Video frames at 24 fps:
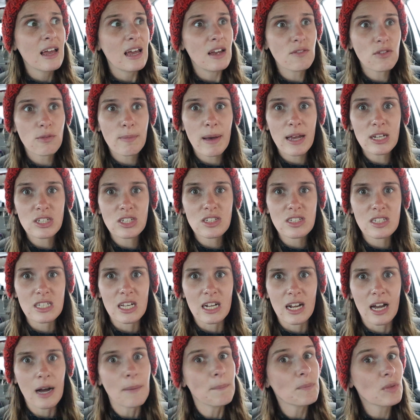Information
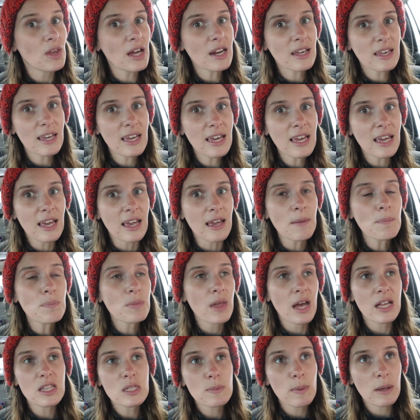Centre, get a key
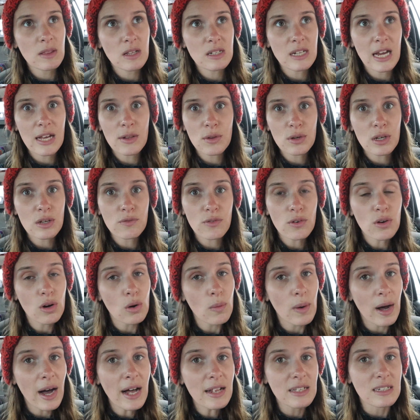and spend the day looking for
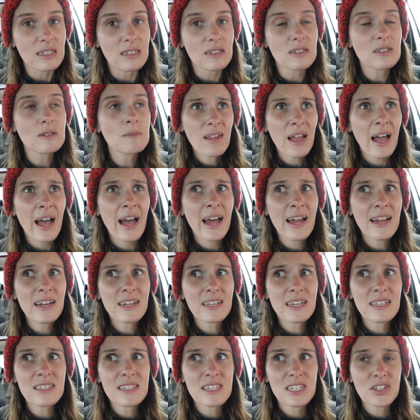koalas.
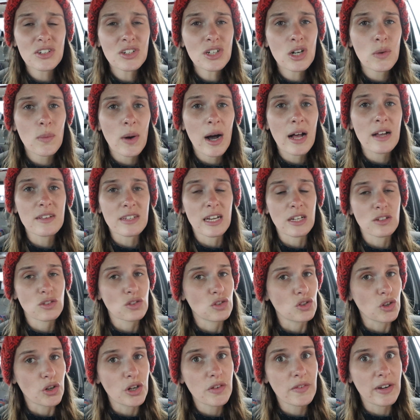And considering koalas are
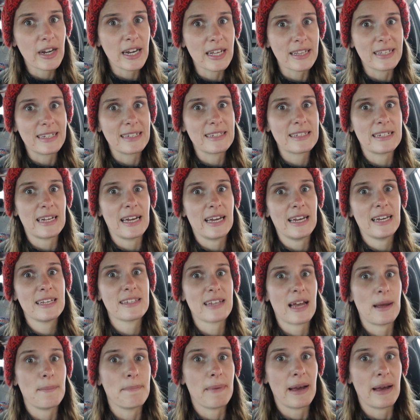so rare these days and